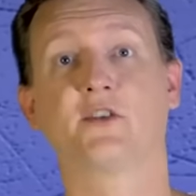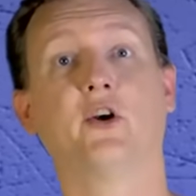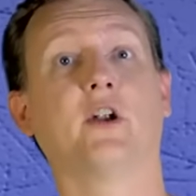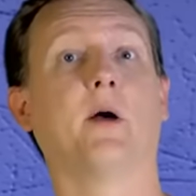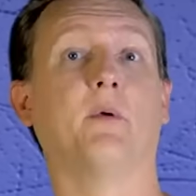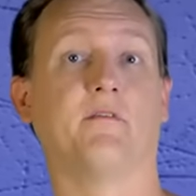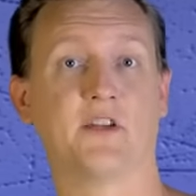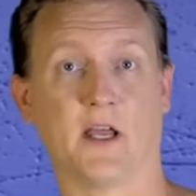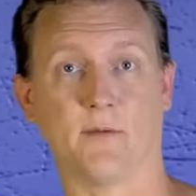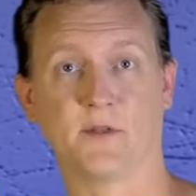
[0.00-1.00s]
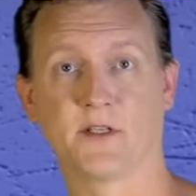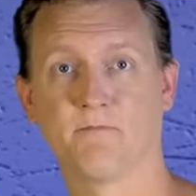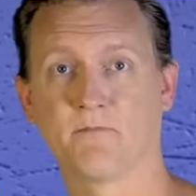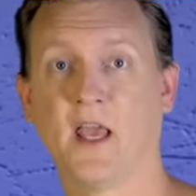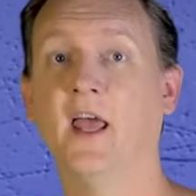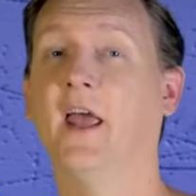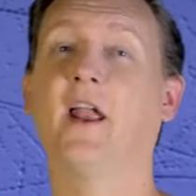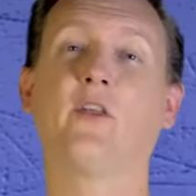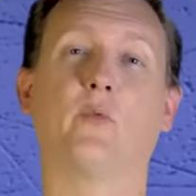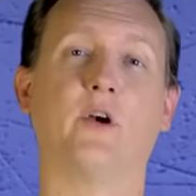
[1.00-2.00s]
a certain number of times. In
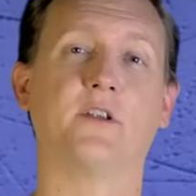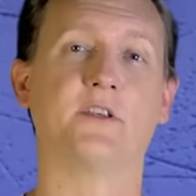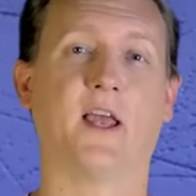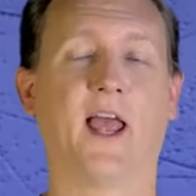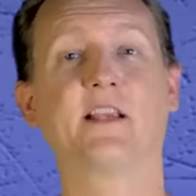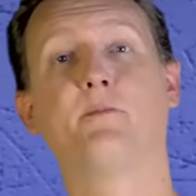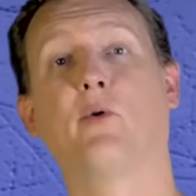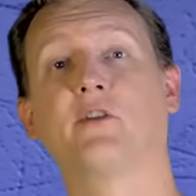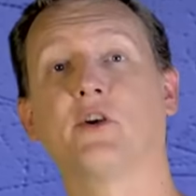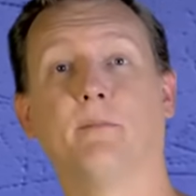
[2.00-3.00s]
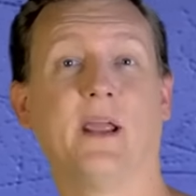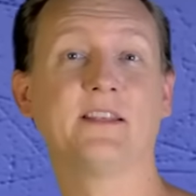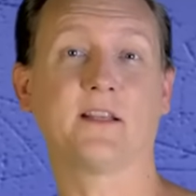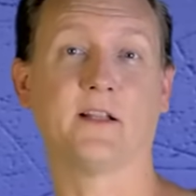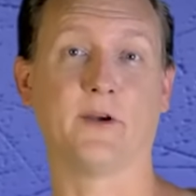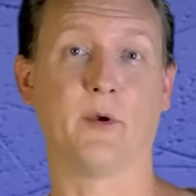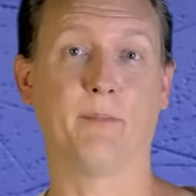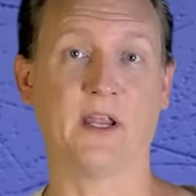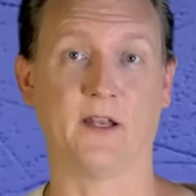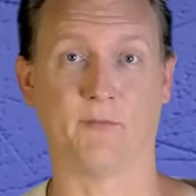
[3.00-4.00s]
other words, exponents are basically
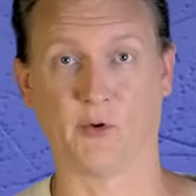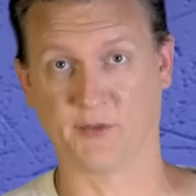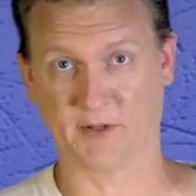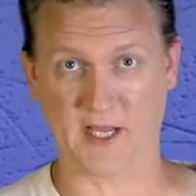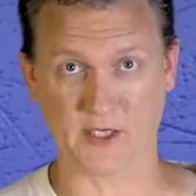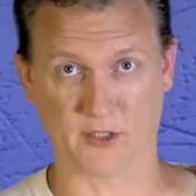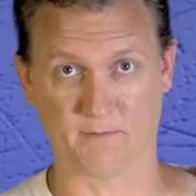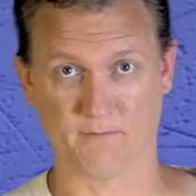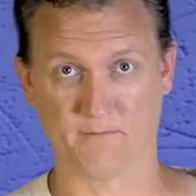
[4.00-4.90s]
repeated multiplication.